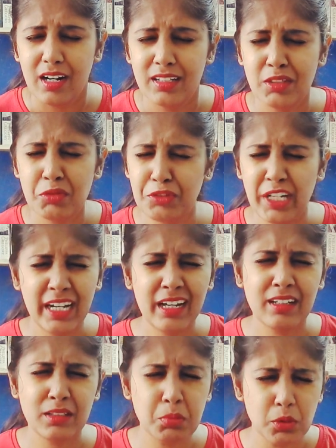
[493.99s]
the
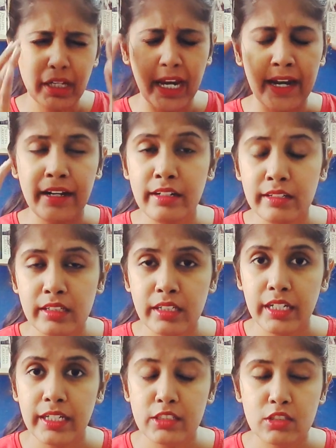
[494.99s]
way the book ended,
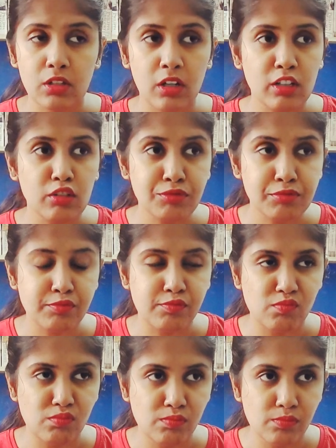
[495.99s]
it sort of
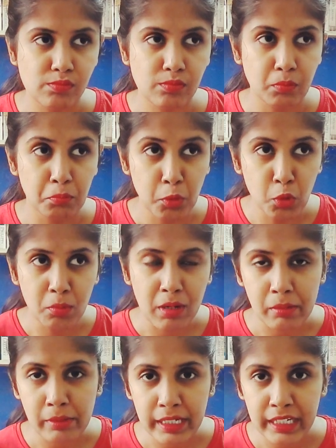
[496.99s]
blew
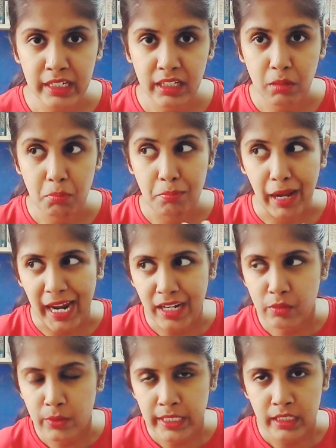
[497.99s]
my mind in a
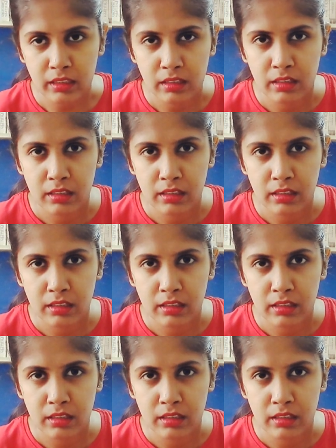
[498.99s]
bad way.